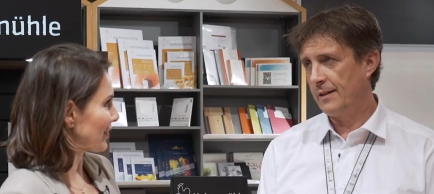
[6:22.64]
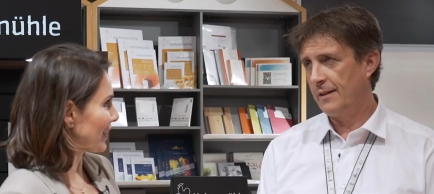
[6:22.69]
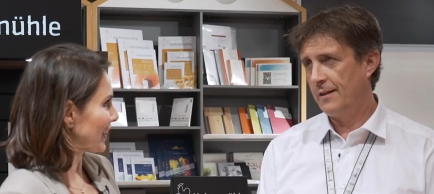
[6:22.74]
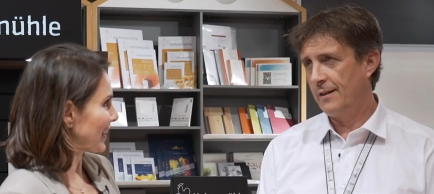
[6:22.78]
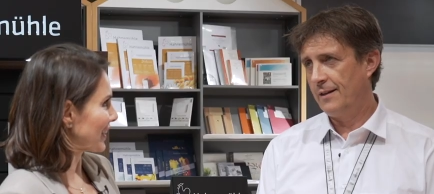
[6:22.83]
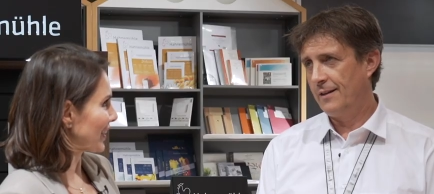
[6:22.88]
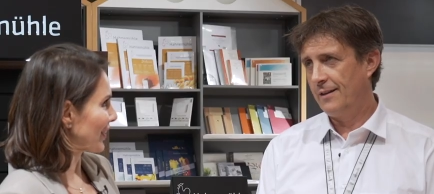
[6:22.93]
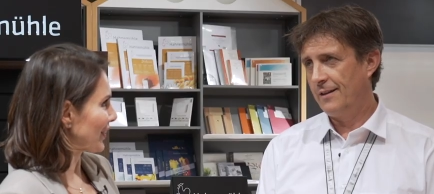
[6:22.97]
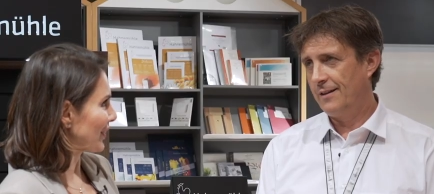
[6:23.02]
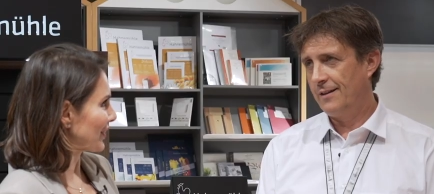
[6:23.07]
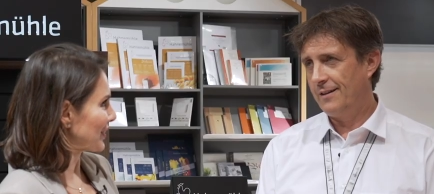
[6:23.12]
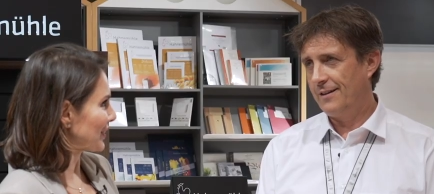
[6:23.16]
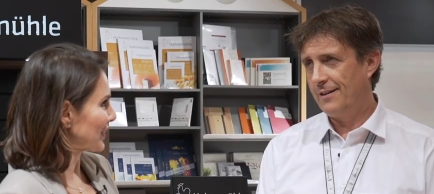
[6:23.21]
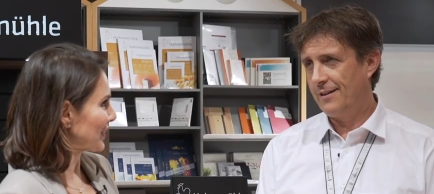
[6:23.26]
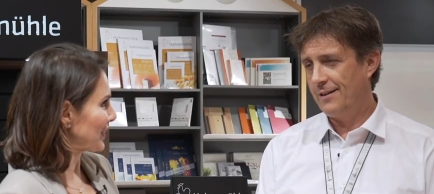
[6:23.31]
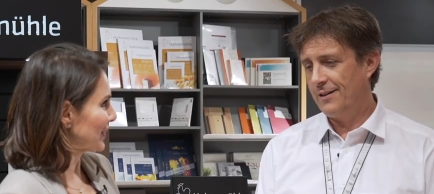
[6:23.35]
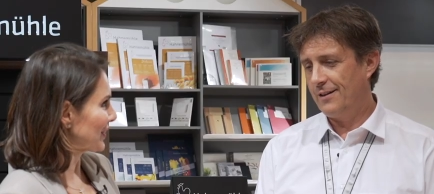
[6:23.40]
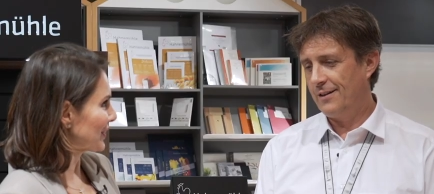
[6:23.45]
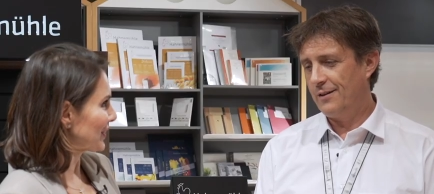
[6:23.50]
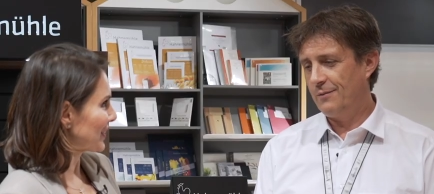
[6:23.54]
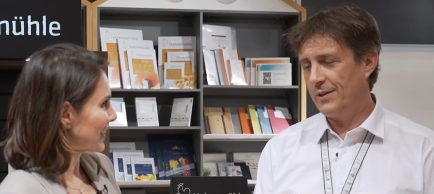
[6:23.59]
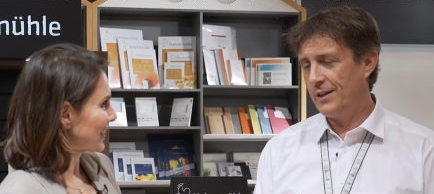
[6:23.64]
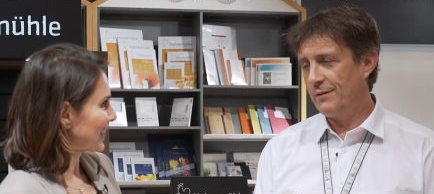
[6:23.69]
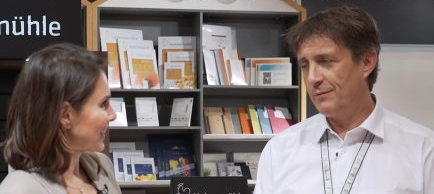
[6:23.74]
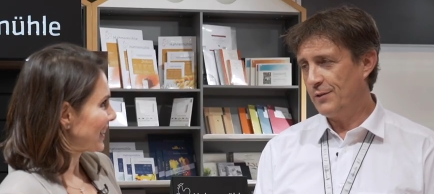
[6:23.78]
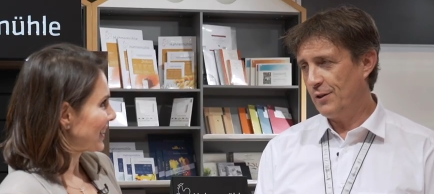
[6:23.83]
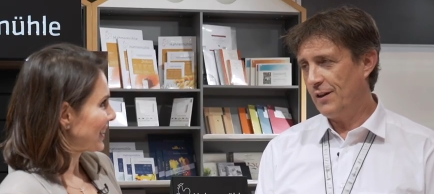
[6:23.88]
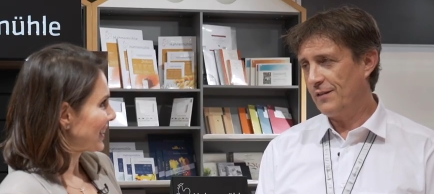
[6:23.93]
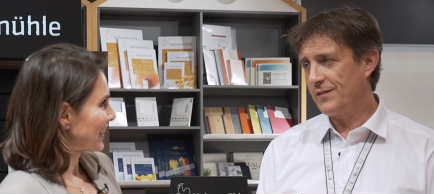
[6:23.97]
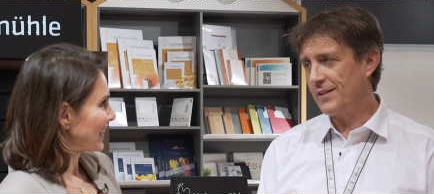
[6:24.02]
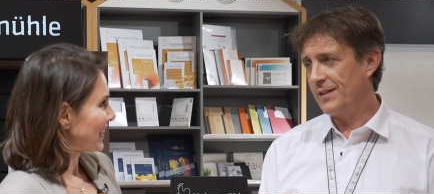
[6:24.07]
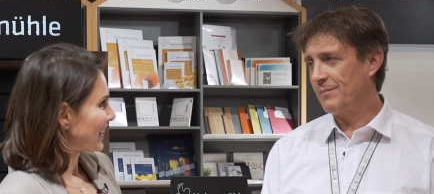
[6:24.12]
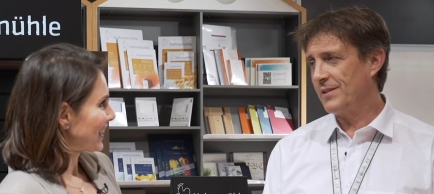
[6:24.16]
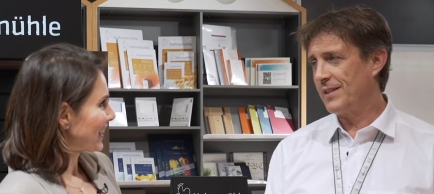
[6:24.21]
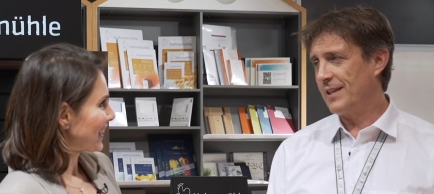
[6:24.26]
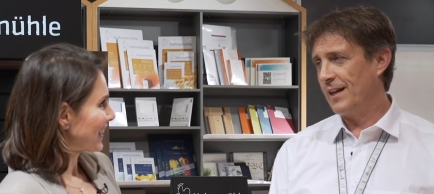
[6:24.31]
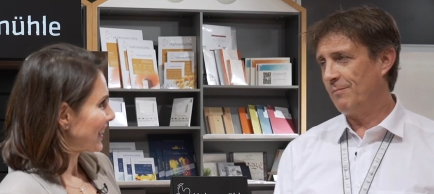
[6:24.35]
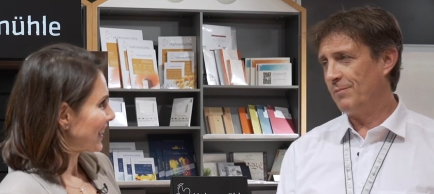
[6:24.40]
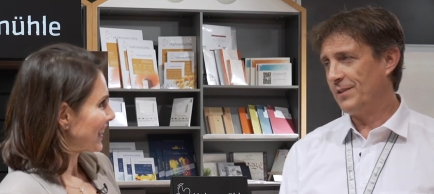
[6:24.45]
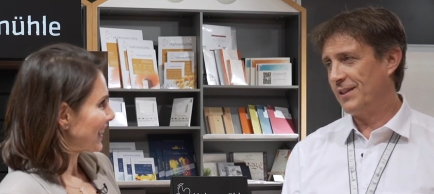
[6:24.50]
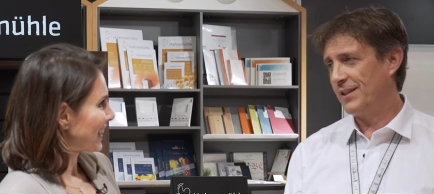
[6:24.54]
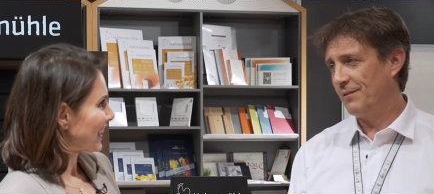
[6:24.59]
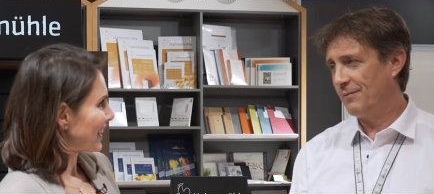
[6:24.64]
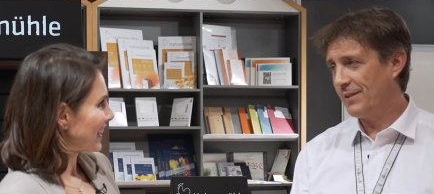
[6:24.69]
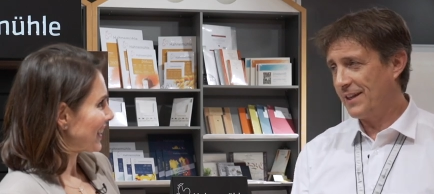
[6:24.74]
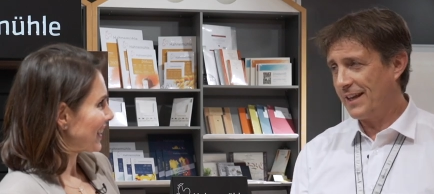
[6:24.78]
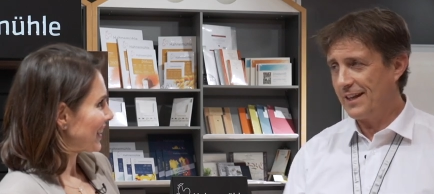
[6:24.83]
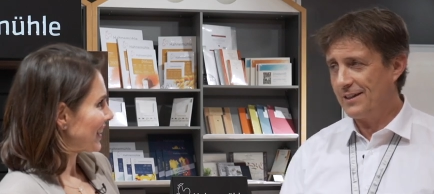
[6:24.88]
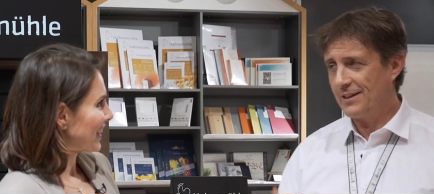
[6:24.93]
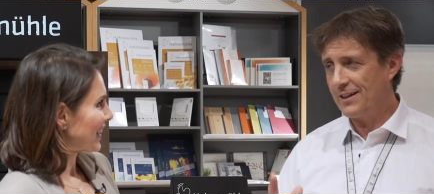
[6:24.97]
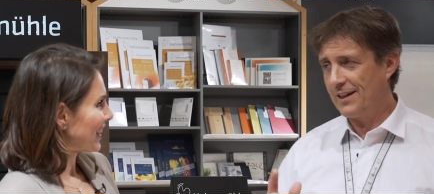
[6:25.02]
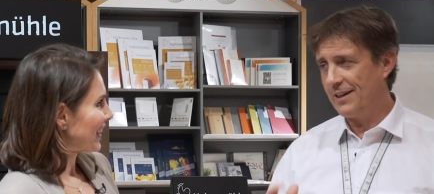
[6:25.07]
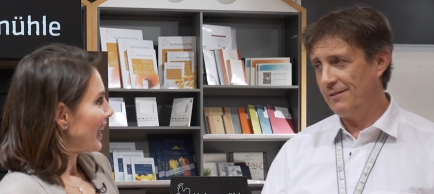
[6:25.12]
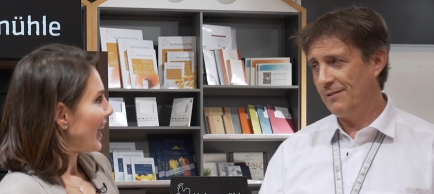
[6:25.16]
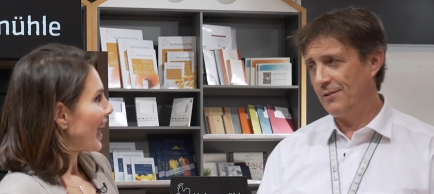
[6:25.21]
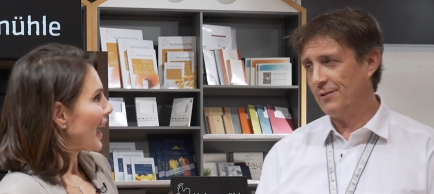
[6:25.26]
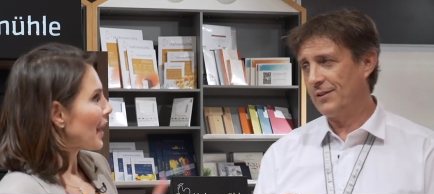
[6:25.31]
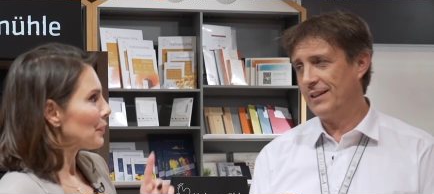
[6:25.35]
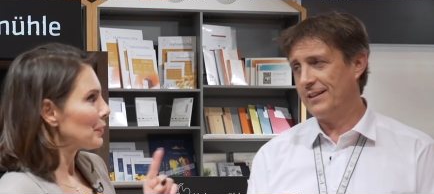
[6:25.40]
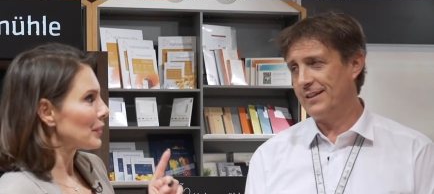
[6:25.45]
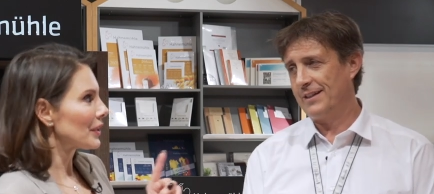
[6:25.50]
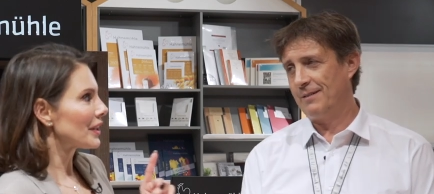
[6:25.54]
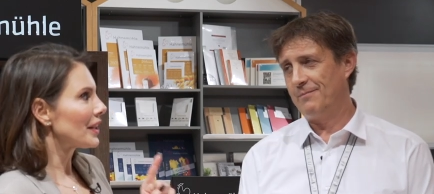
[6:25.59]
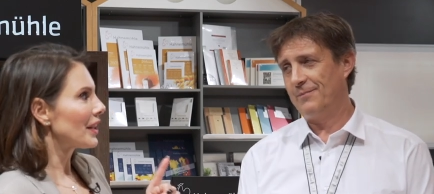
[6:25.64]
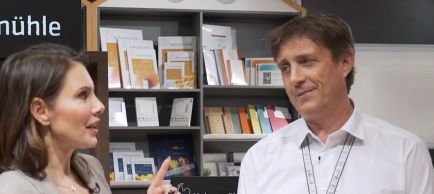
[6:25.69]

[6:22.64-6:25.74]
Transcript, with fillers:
Speaker 1: right now, do you? Uh,
Speaker 2: we, we, do have some samples here. We can uh, look I at them. I would